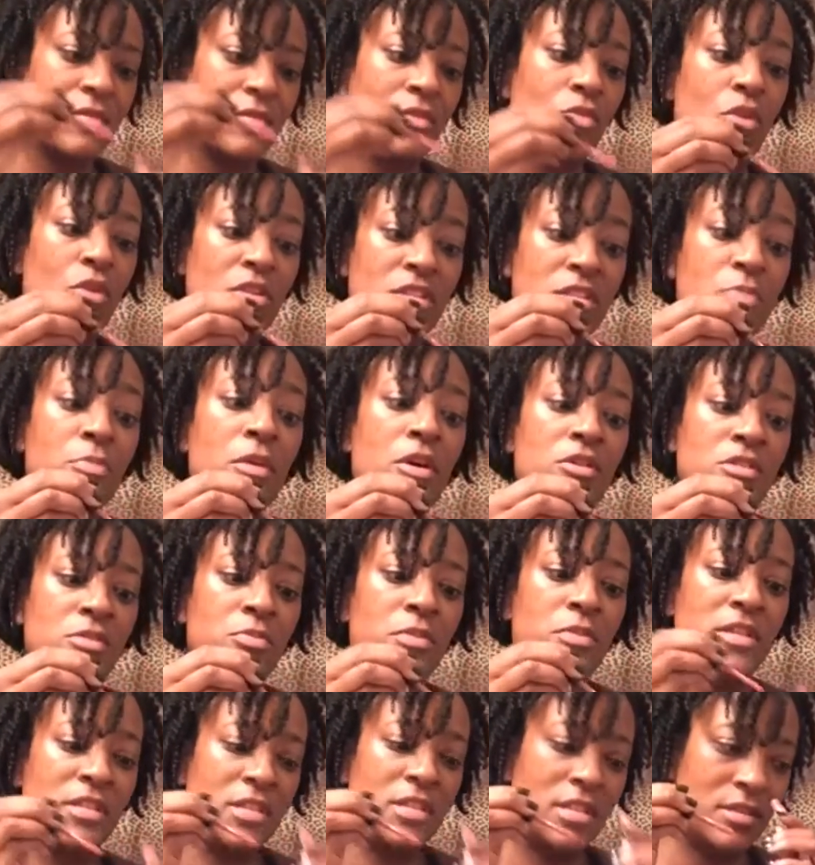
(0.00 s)
Well, it smells
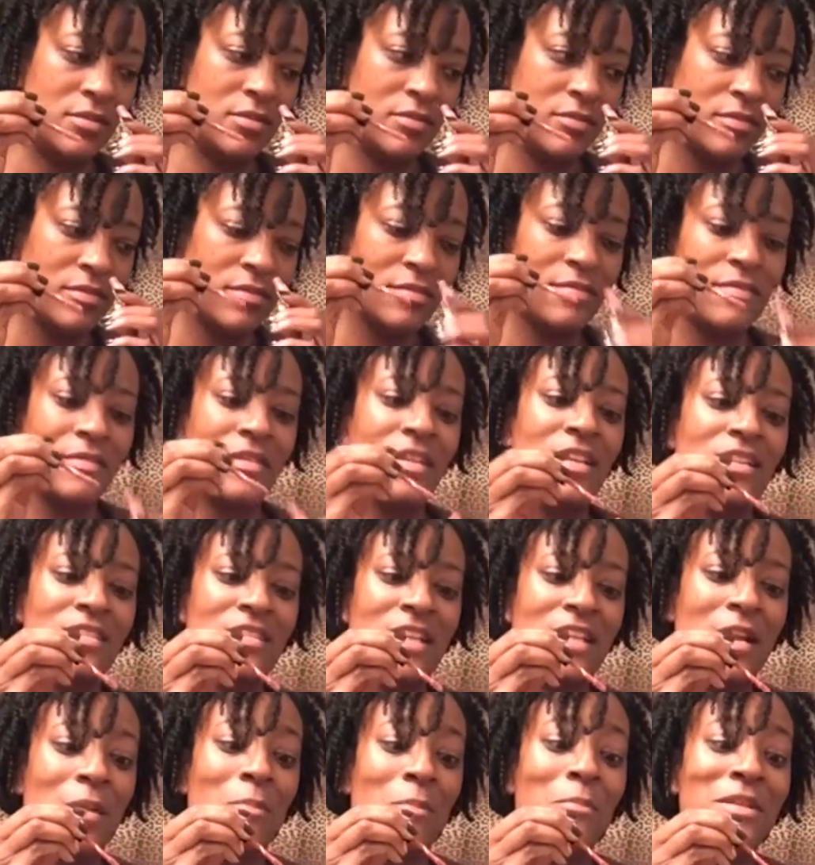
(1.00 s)
minty. It's
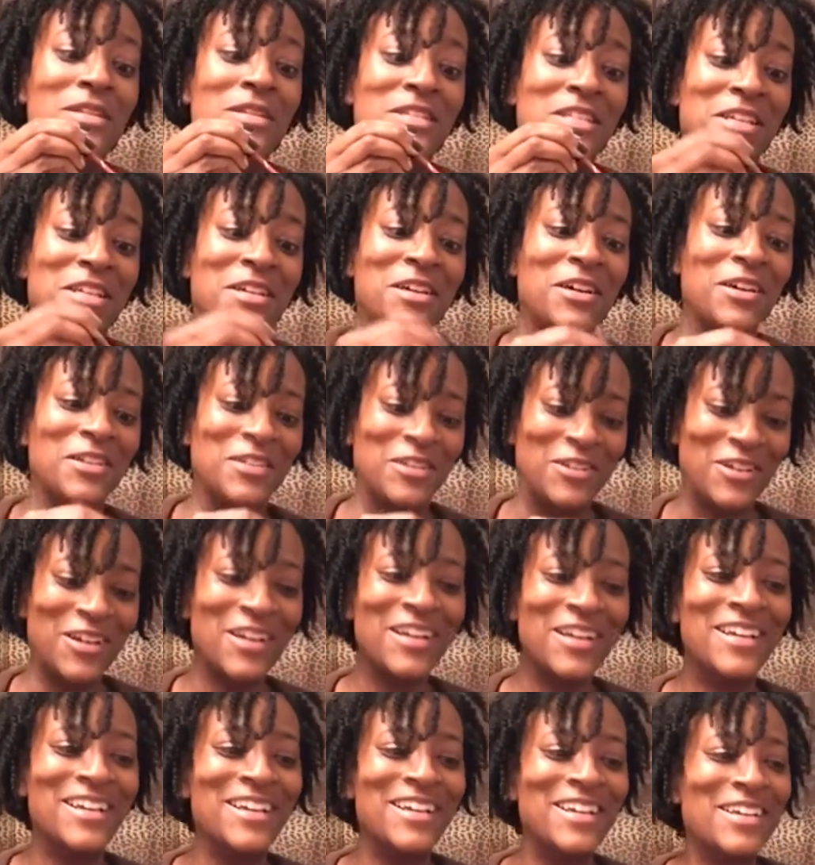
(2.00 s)
not a minty color
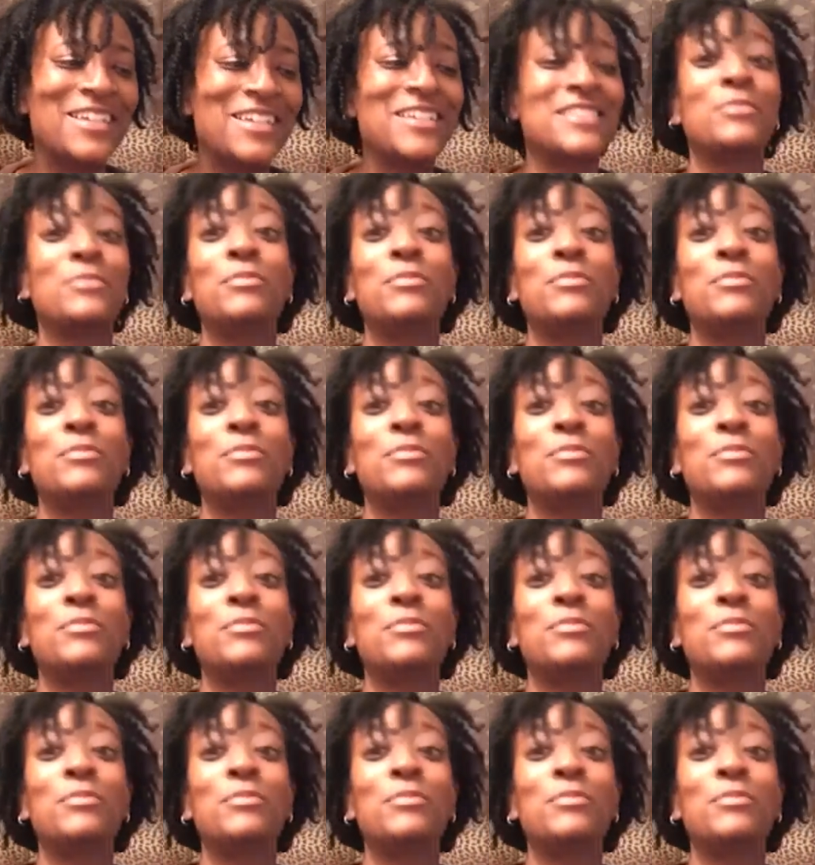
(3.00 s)
because